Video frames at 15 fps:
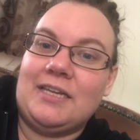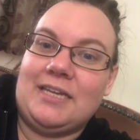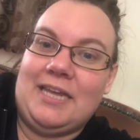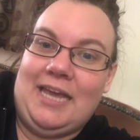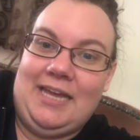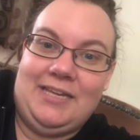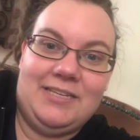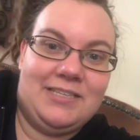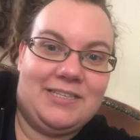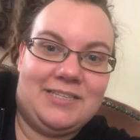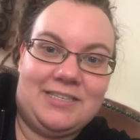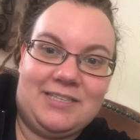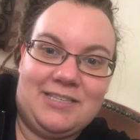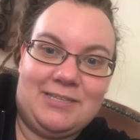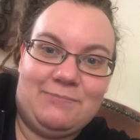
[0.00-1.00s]

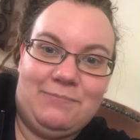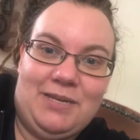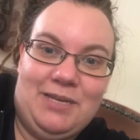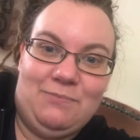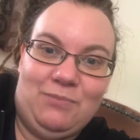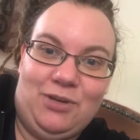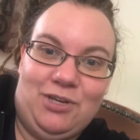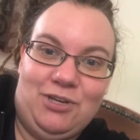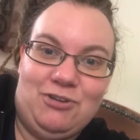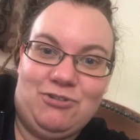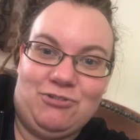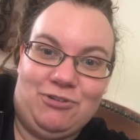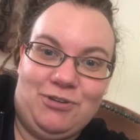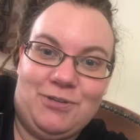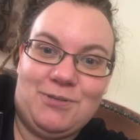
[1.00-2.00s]
guests in my
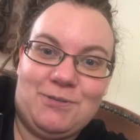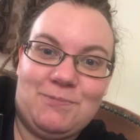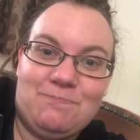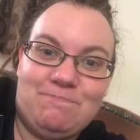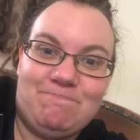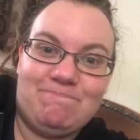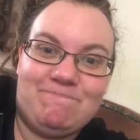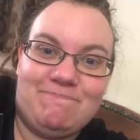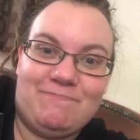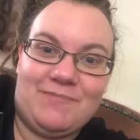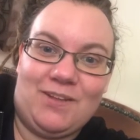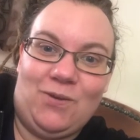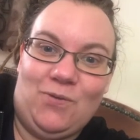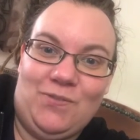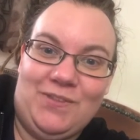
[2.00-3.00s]
uterus
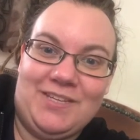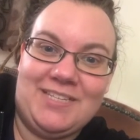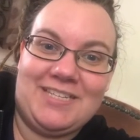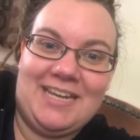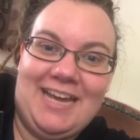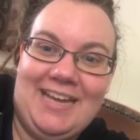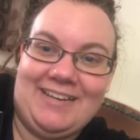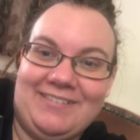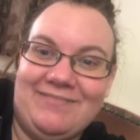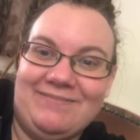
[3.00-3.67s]
on the scan.